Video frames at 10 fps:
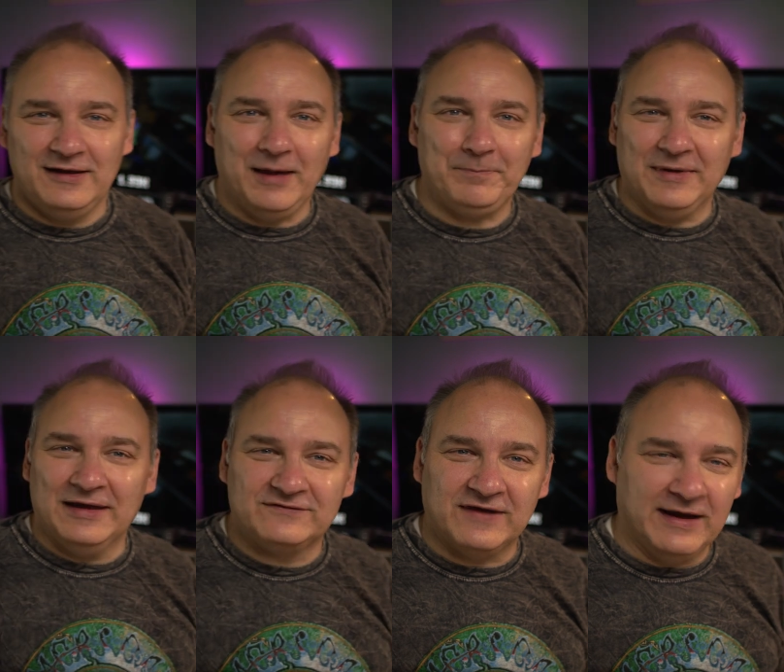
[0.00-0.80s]
Yep,
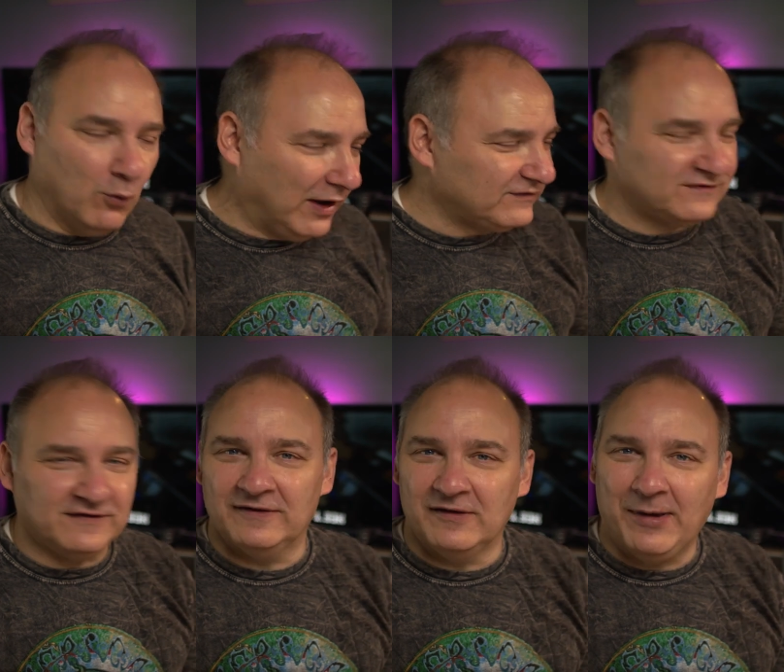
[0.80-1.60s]
it's a What's
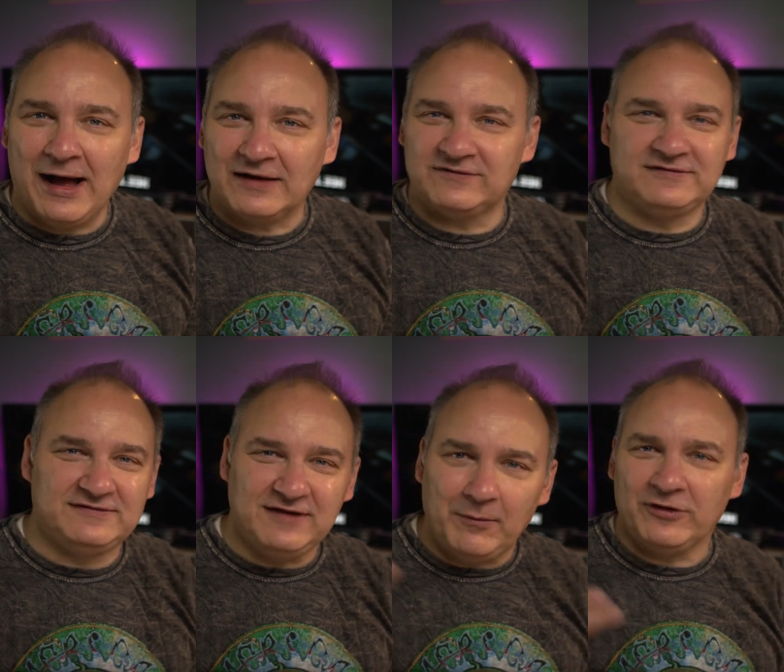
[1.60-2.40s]
in the Box
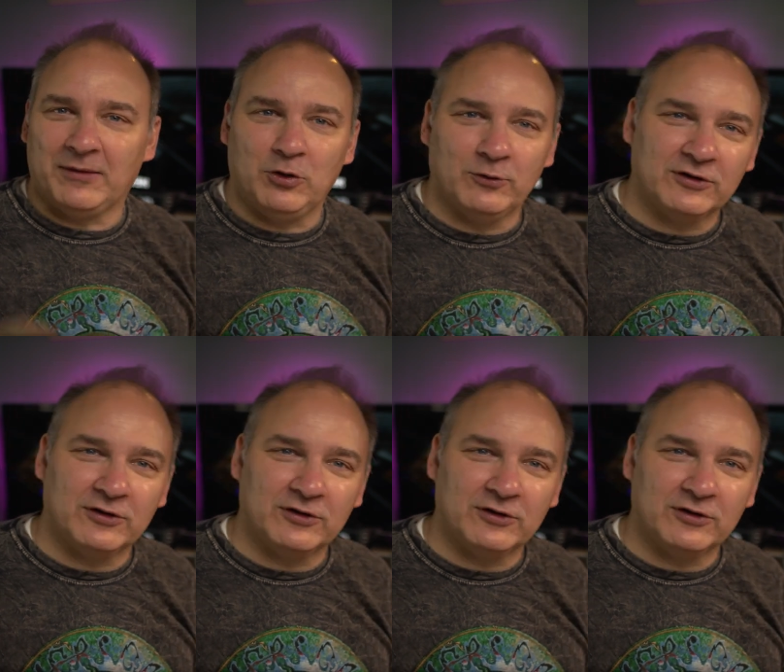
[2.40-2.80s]
Double Double.